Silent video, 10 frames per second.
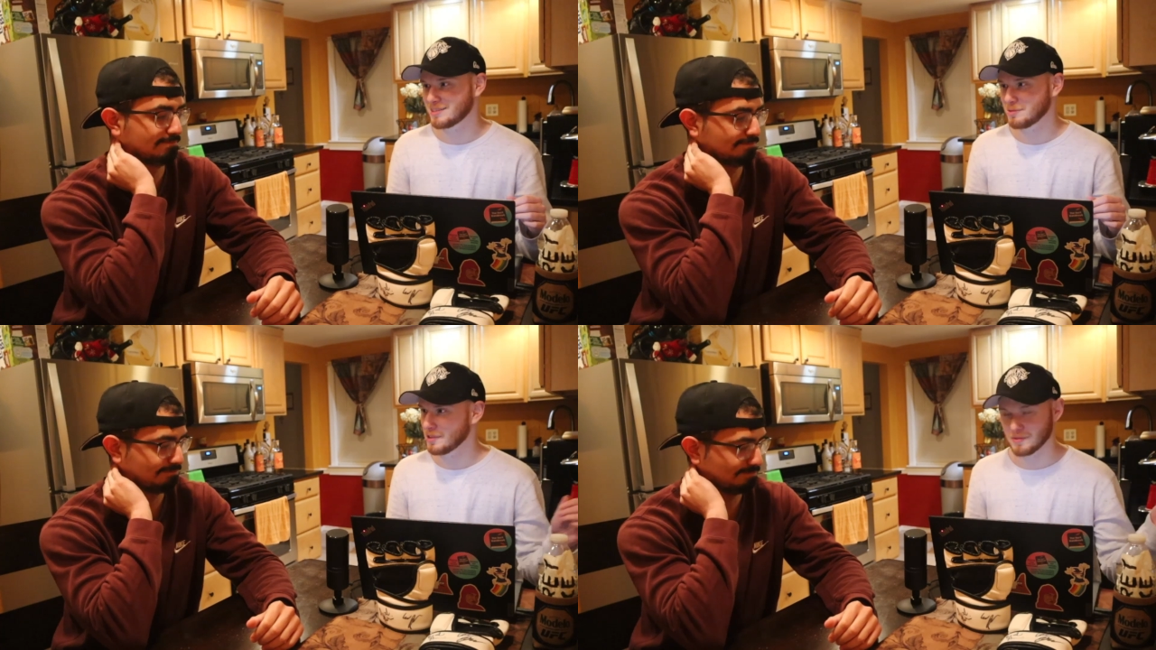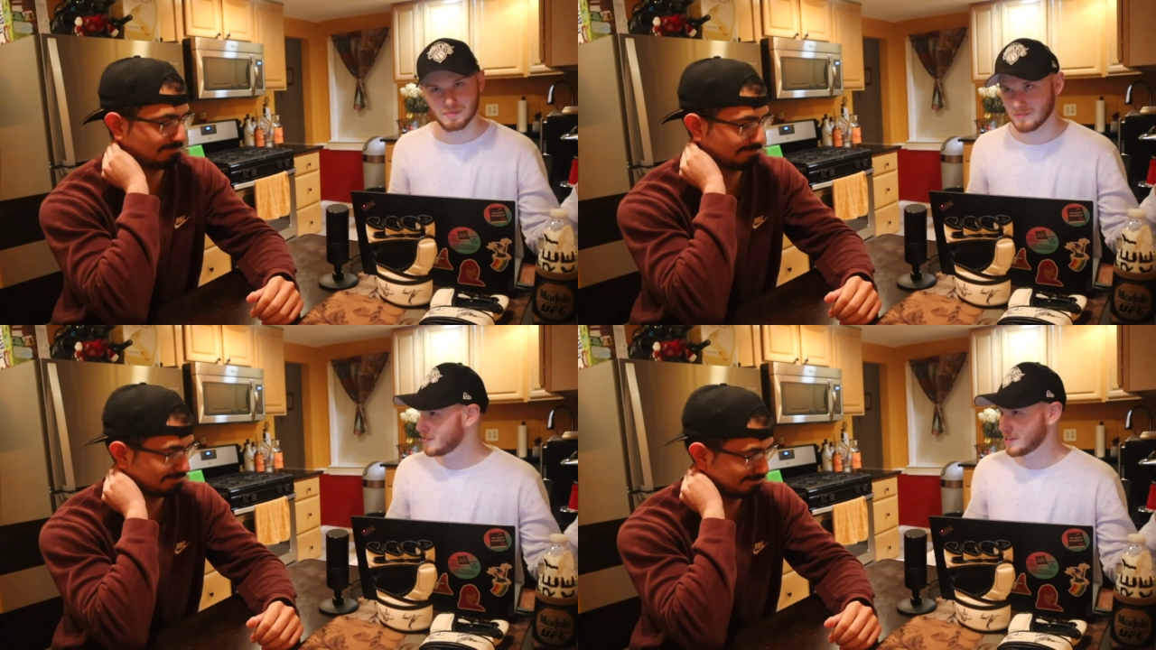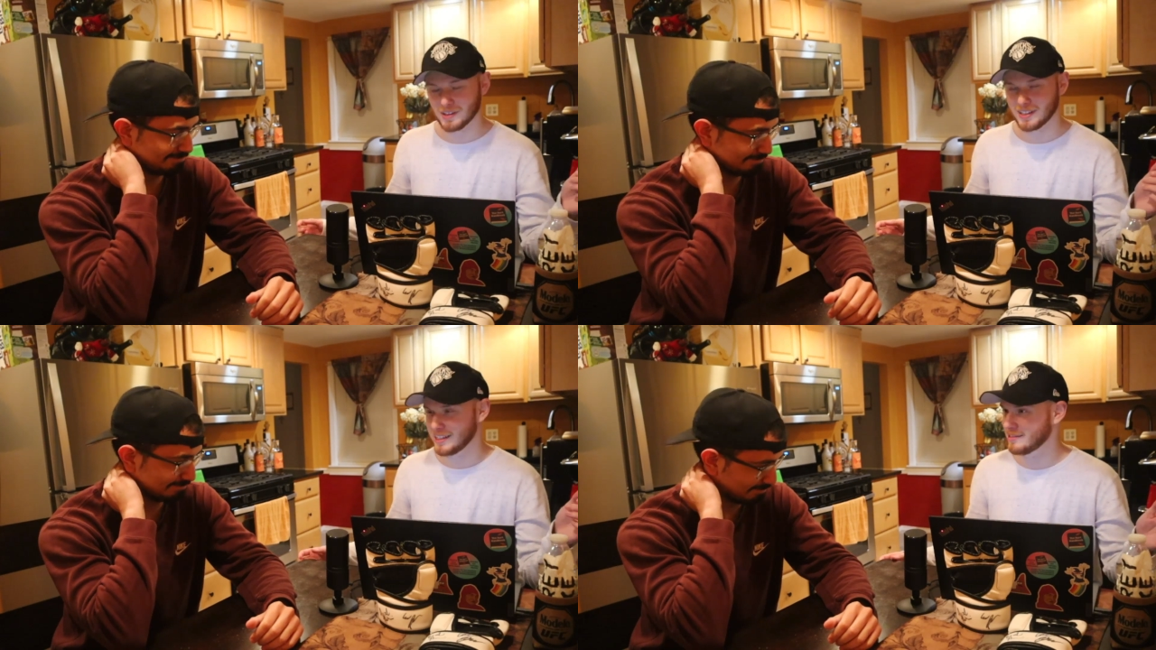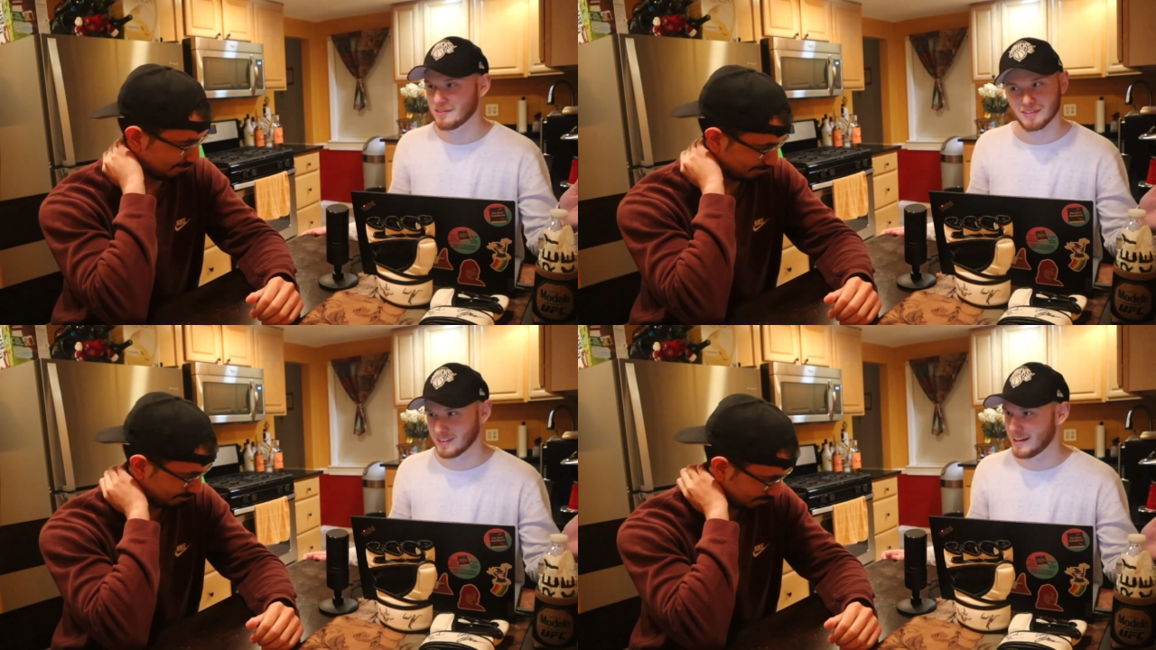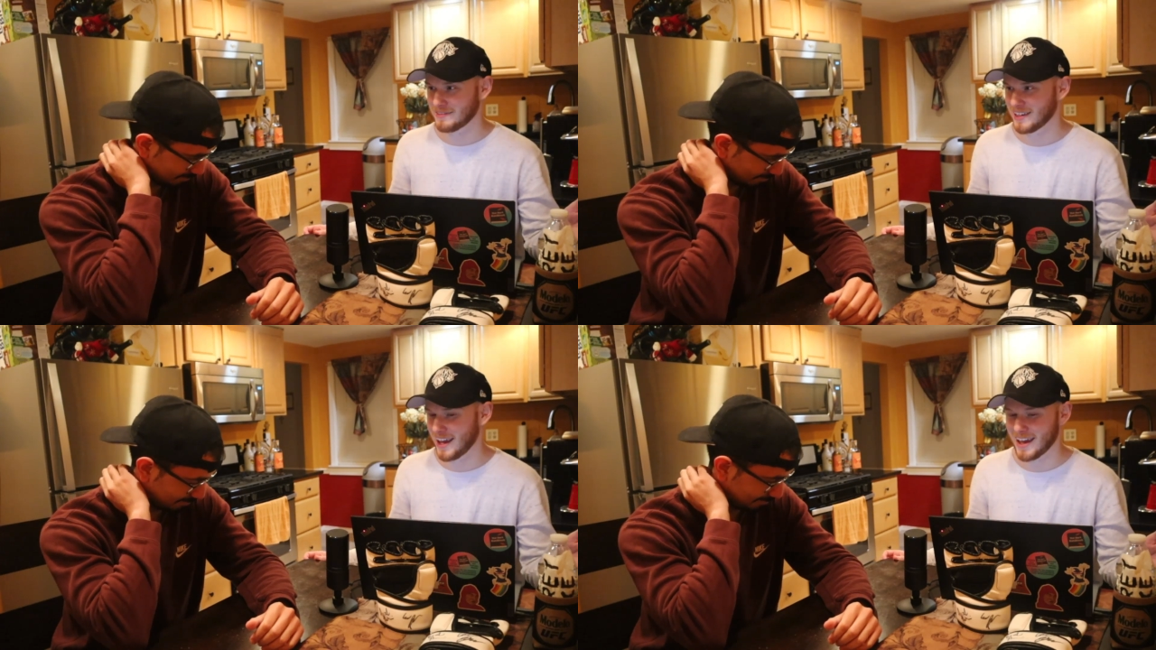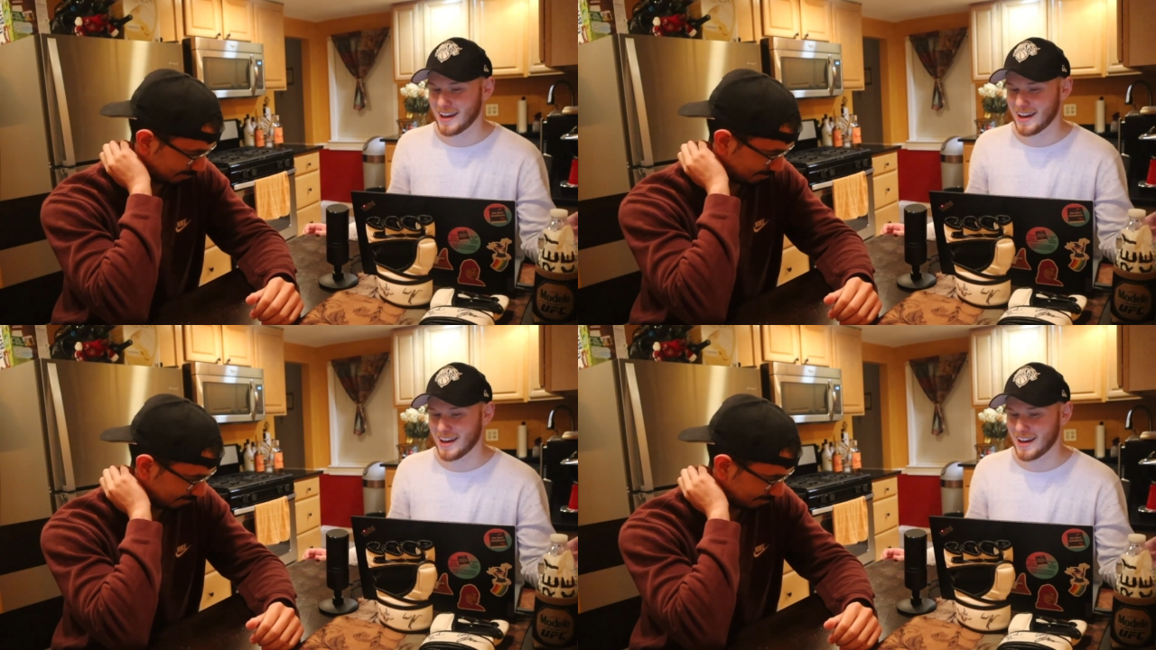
Speaker 1: with a clean left hand